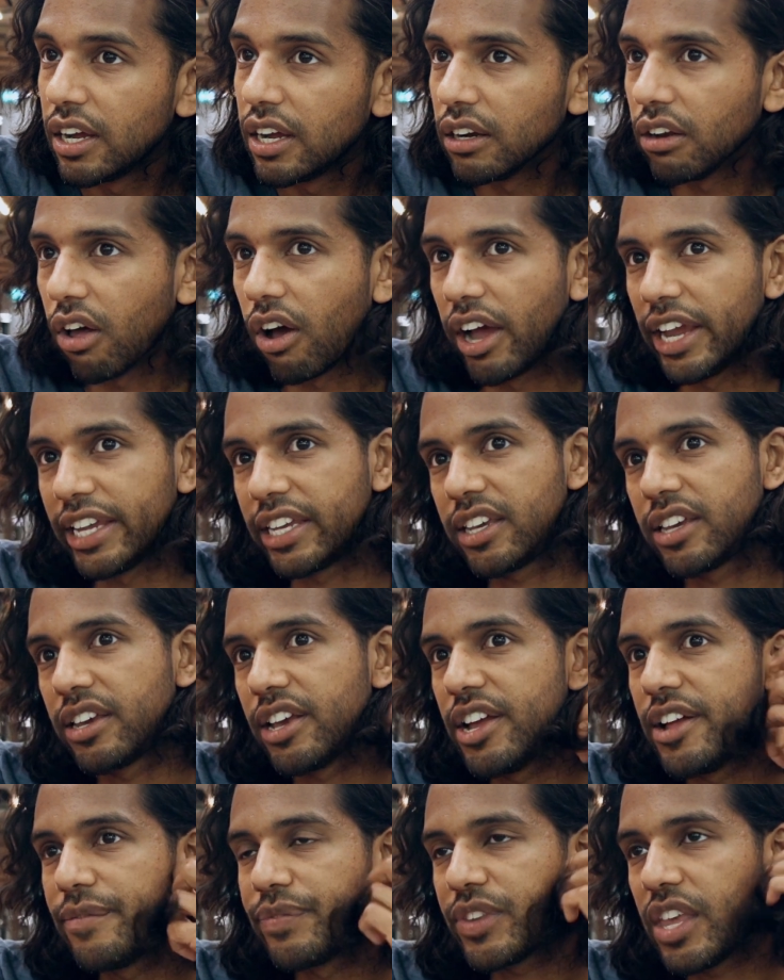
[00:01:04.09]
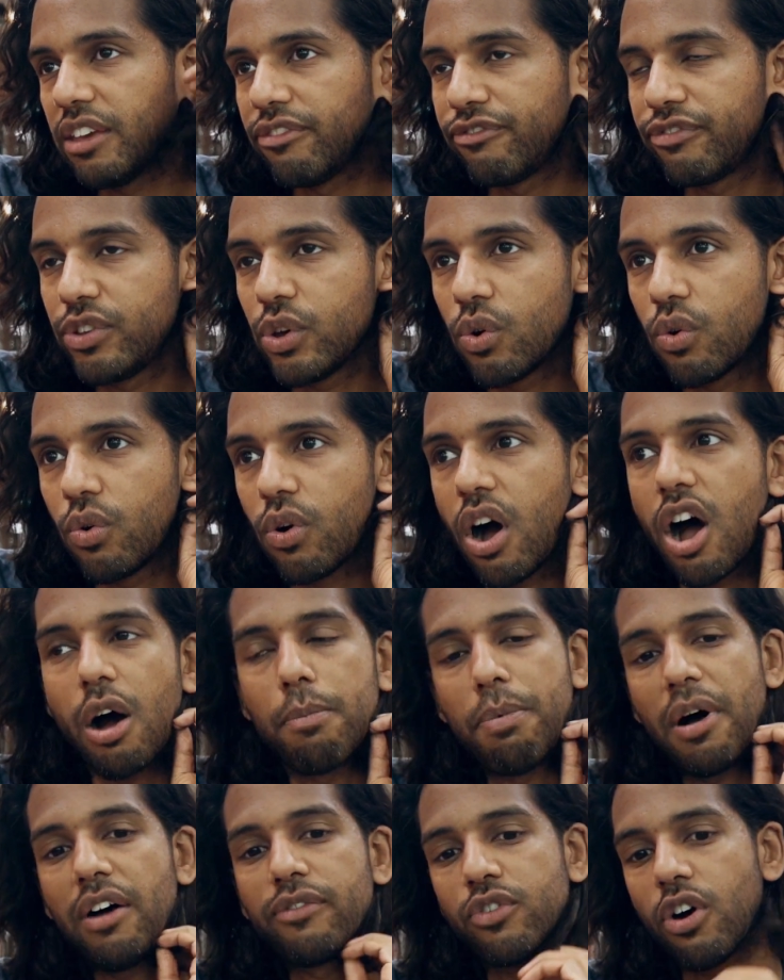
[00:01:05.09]
Like, if you're,
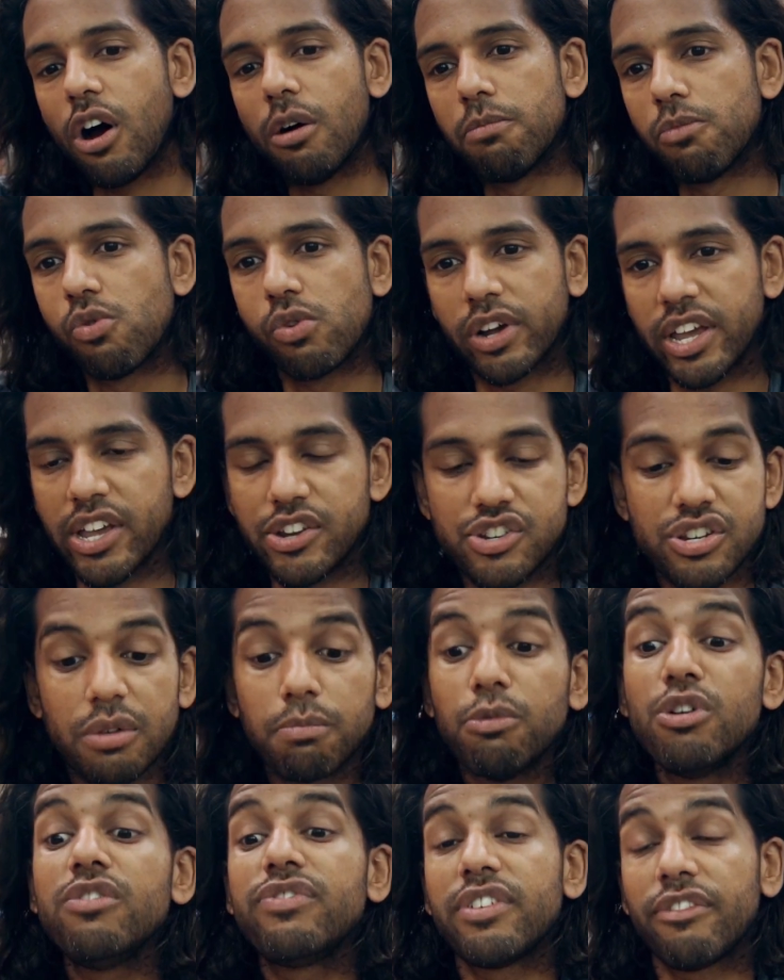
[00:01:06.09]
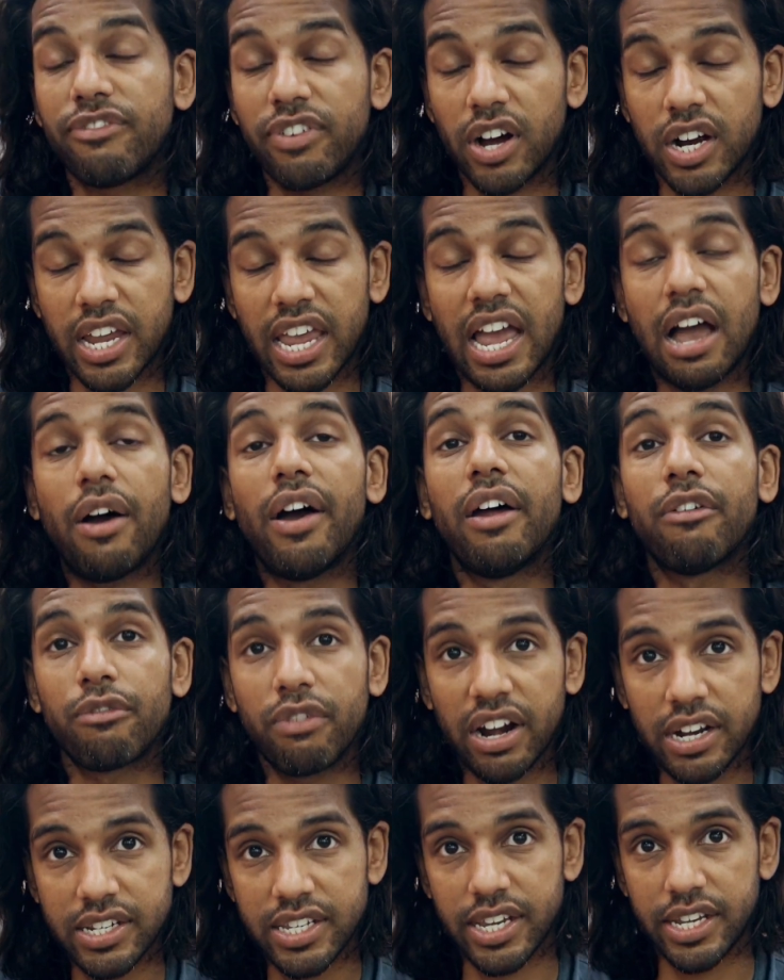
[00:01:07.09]
but I've got a mortgage, move the fuck out and
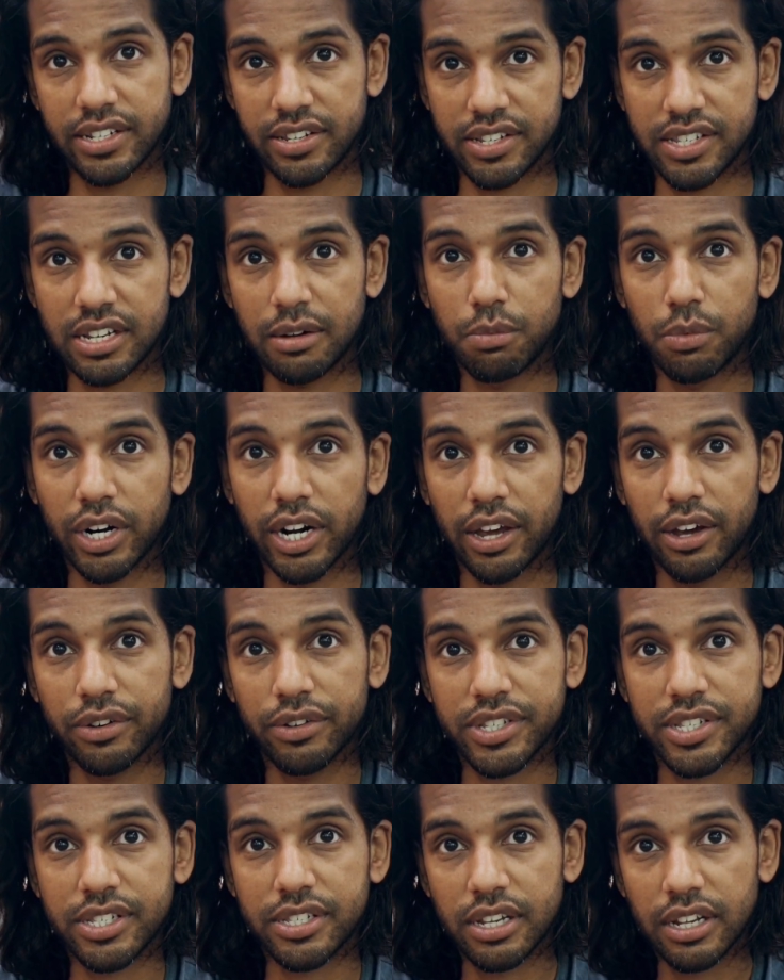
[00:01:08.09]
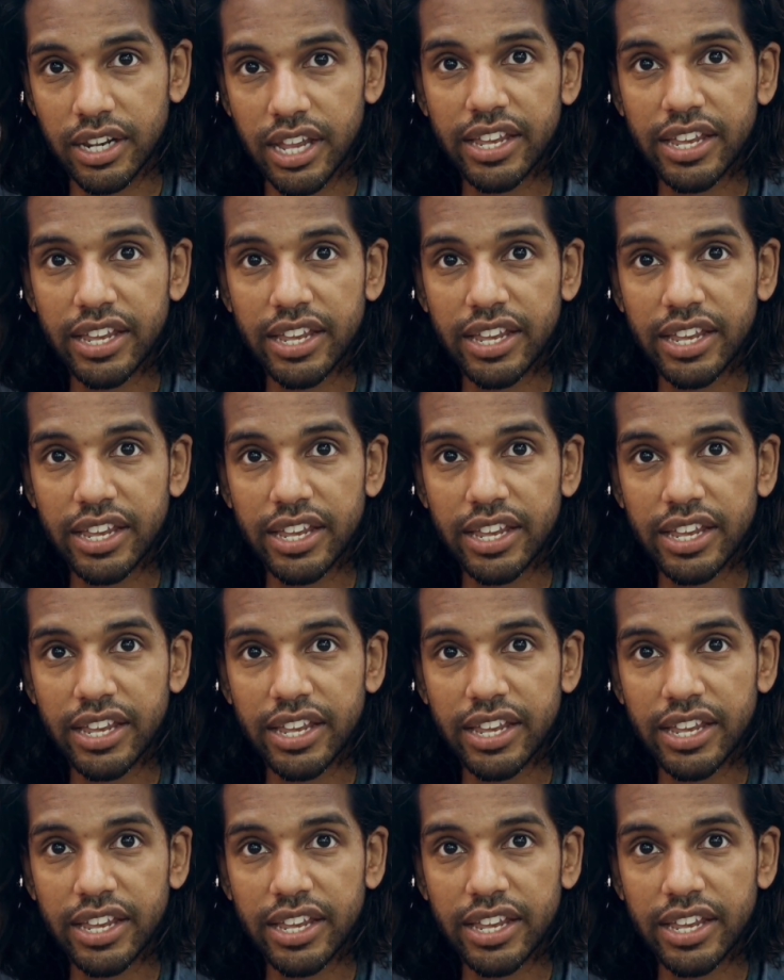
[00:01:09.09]
rent it to someone else.